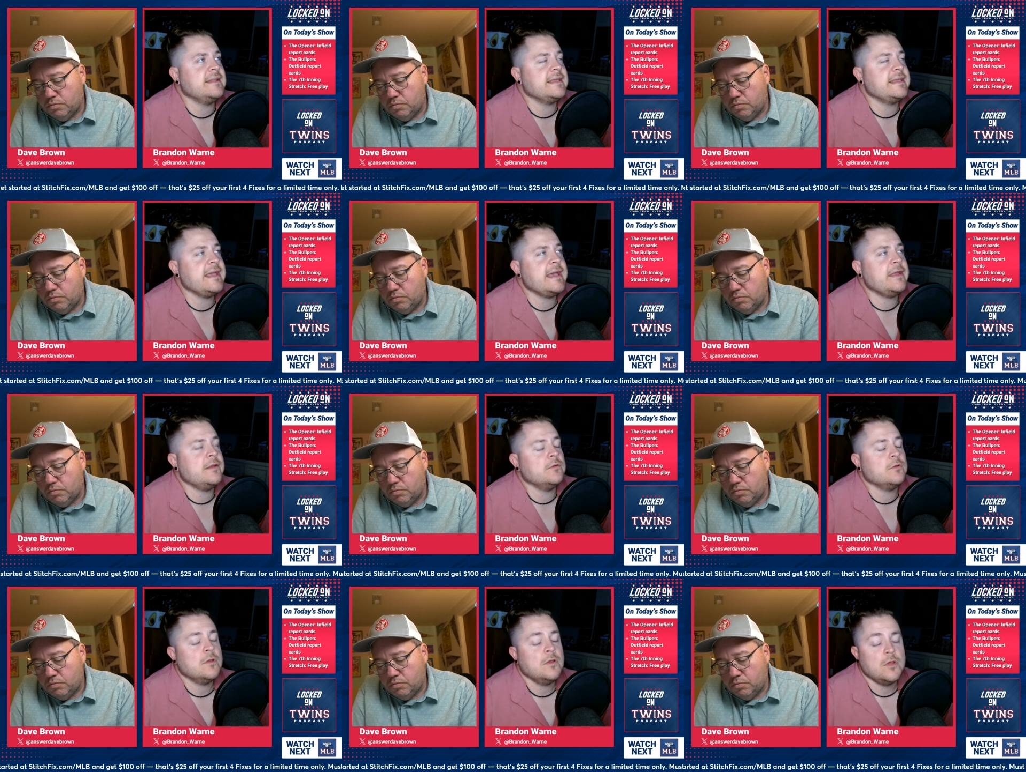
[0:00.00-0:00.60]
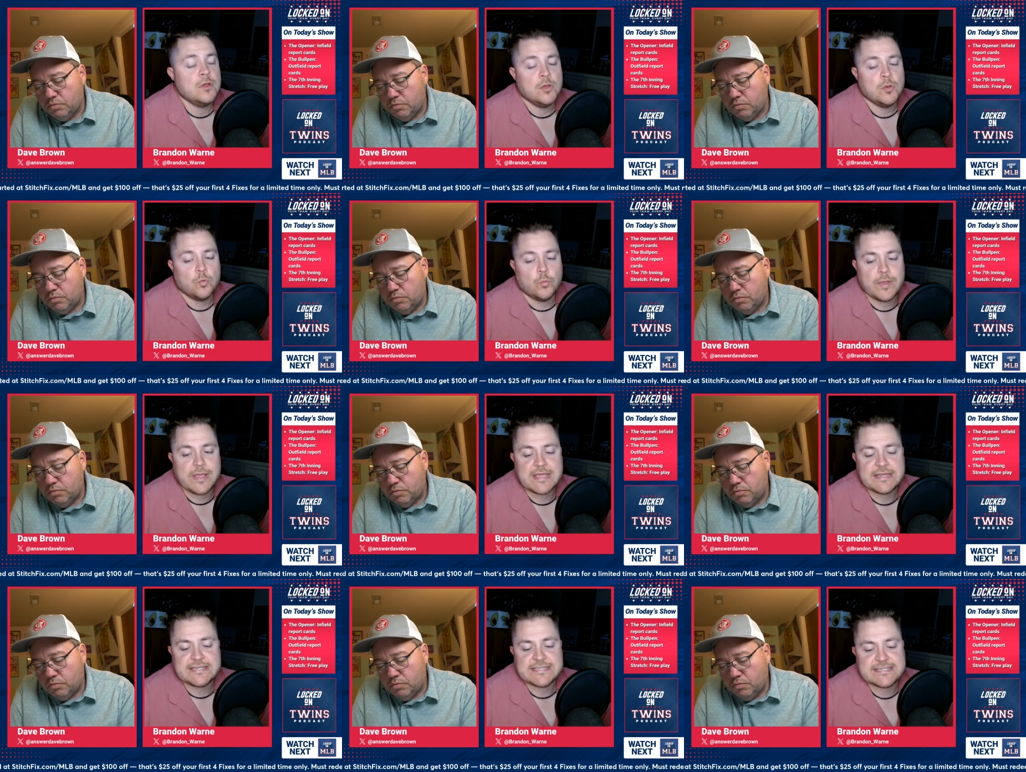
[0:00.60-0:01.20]
Speaker 1: And again,
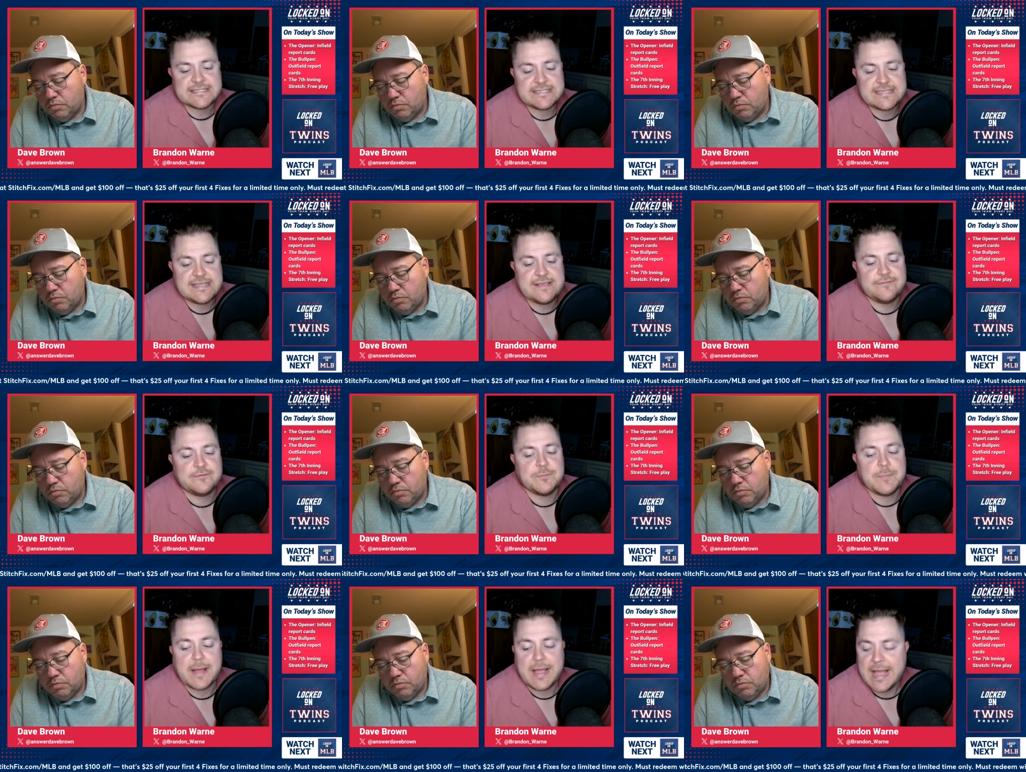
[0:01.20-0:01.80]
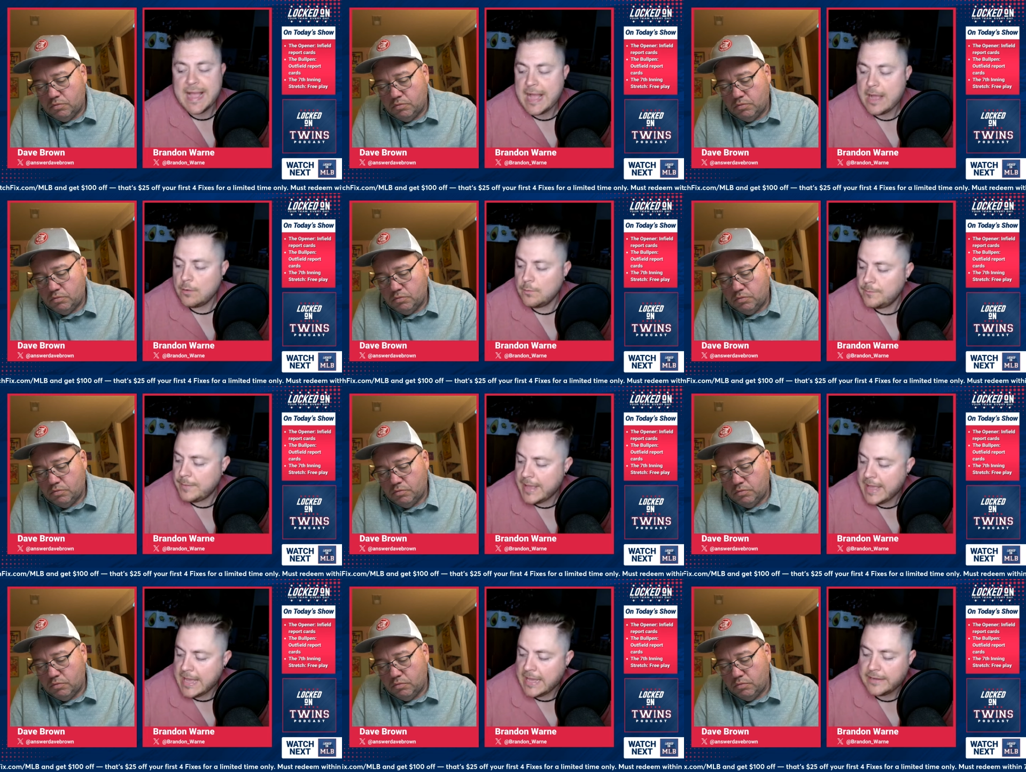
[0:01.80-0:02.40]
we get deceived by how
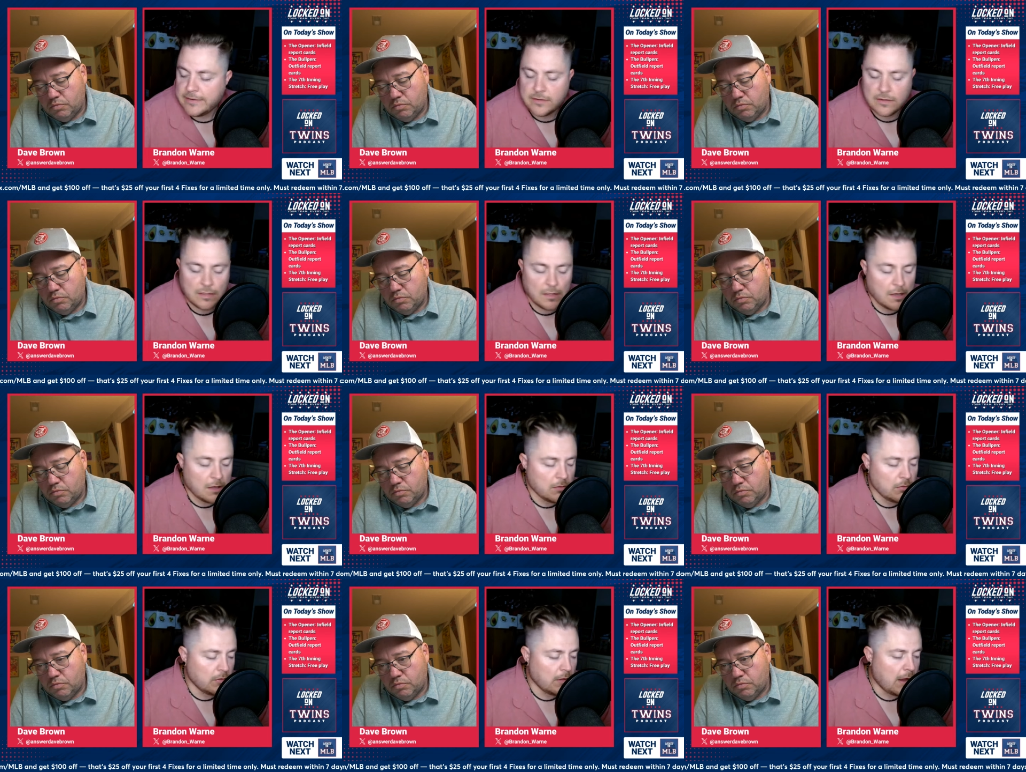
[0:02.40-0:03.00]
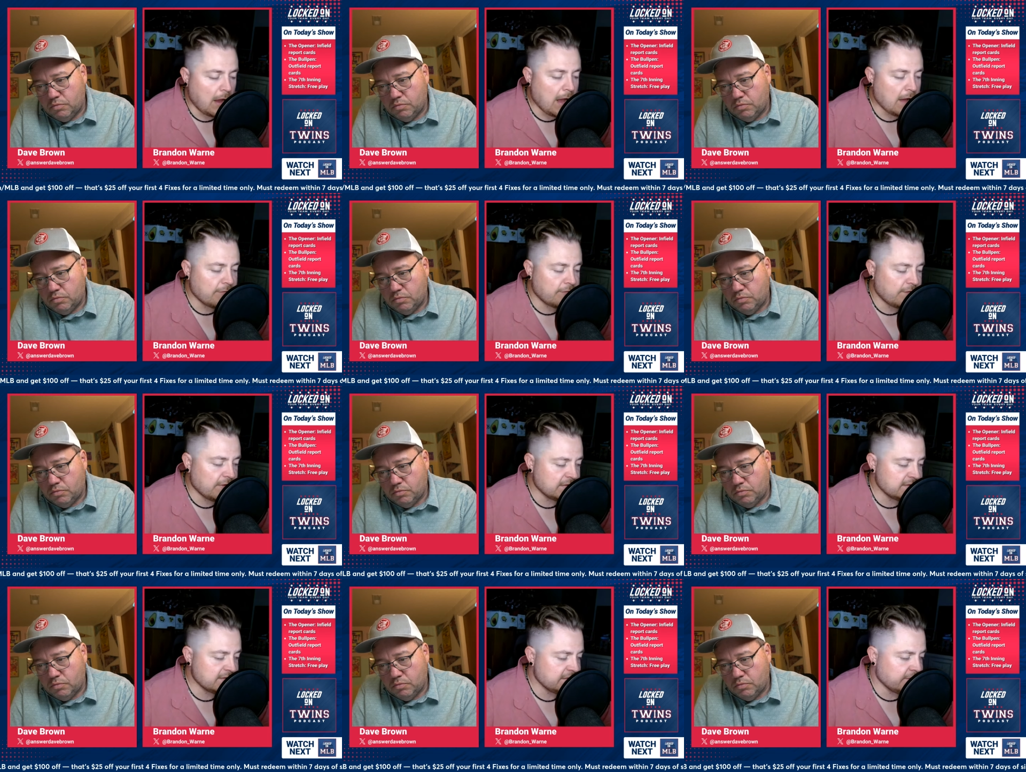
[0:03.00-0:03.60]
bad the
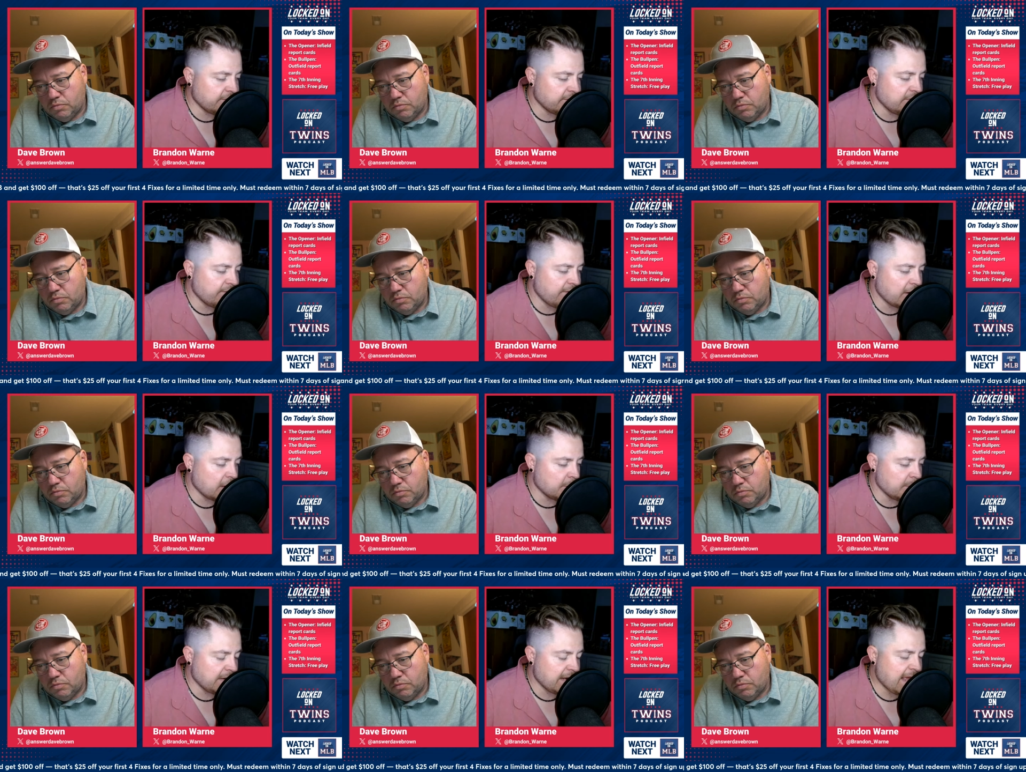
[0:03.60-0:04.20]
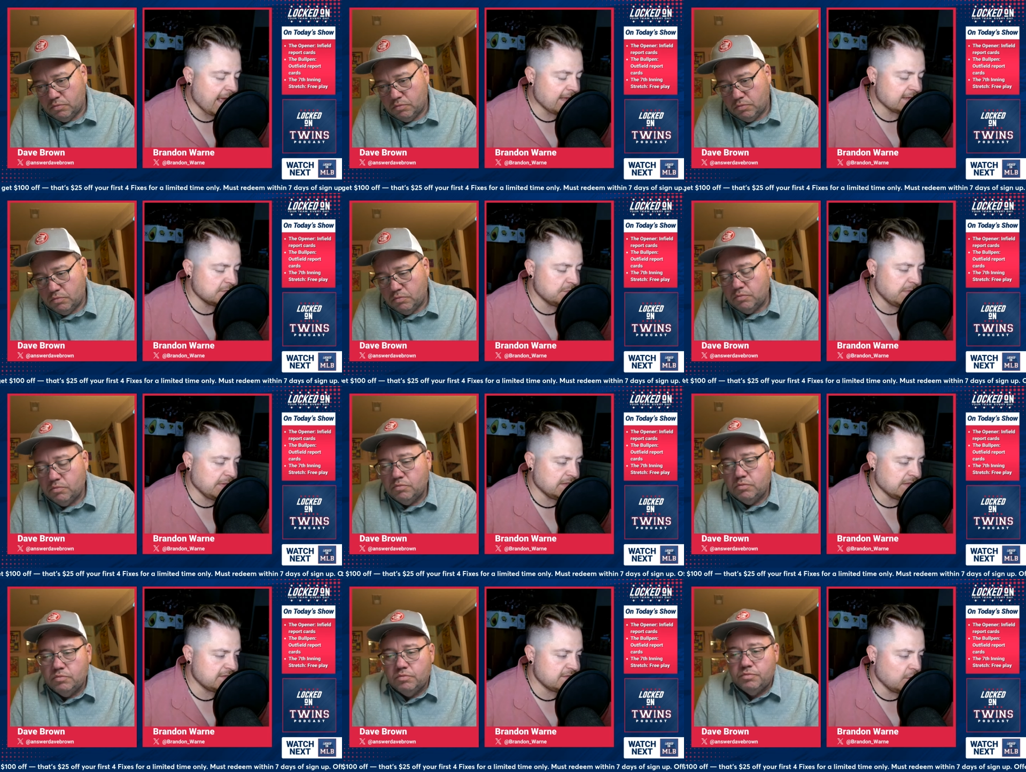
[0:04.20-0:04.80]
offensive environment has
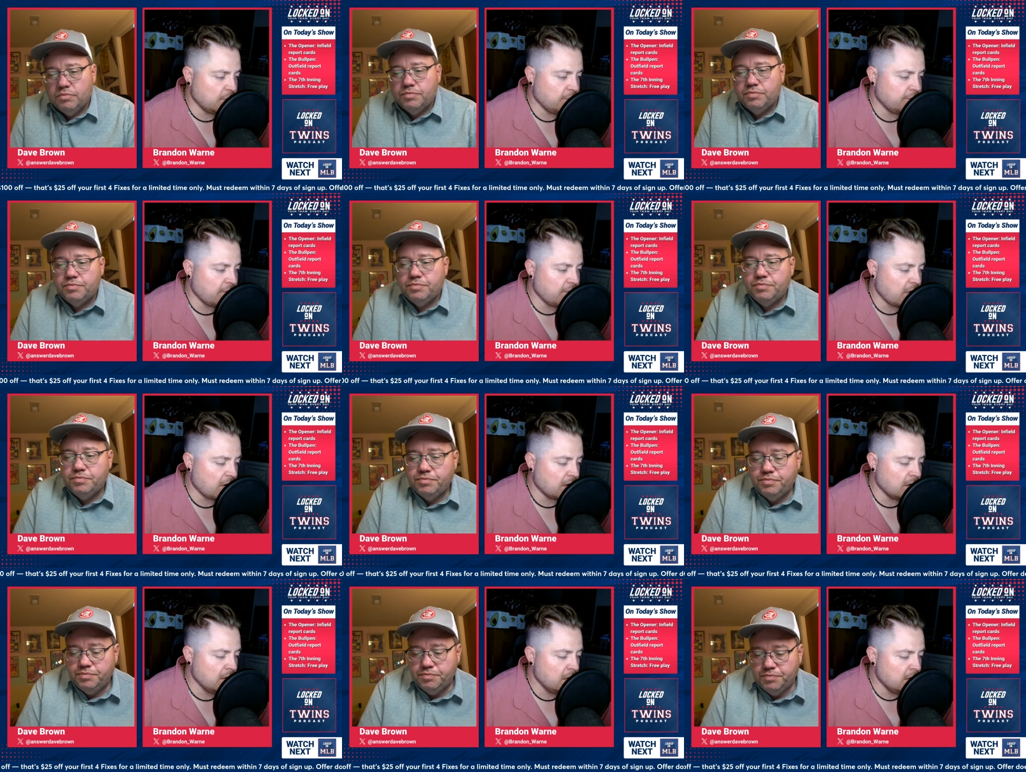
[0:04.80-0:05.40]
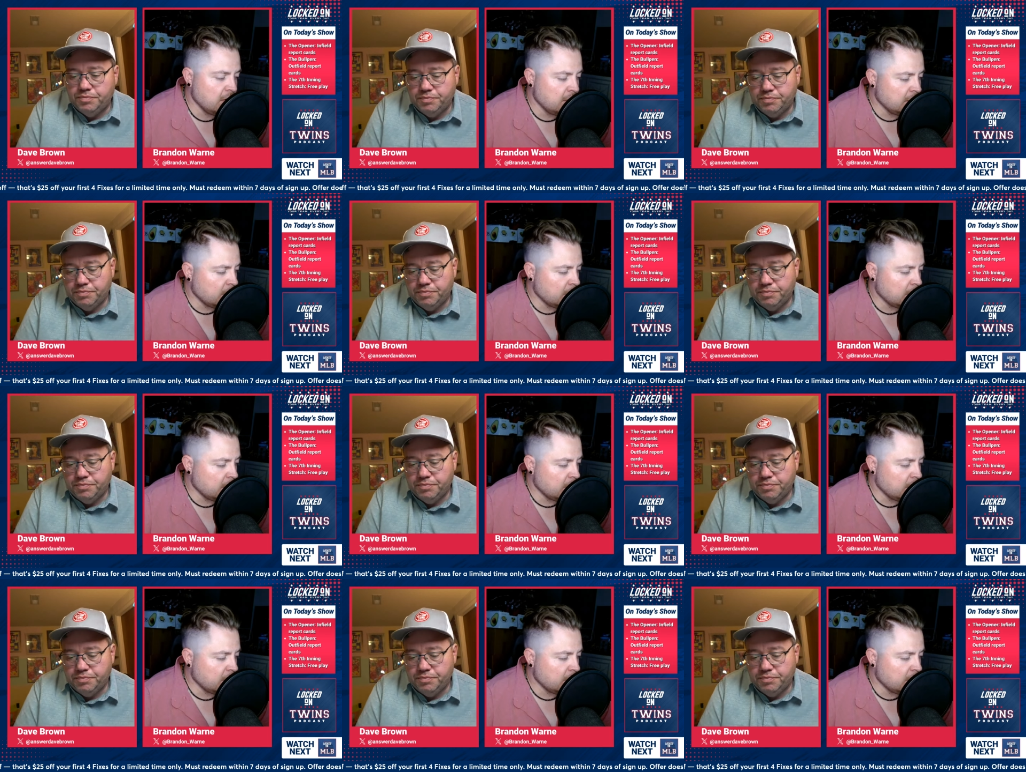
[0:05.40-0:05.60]
been so far.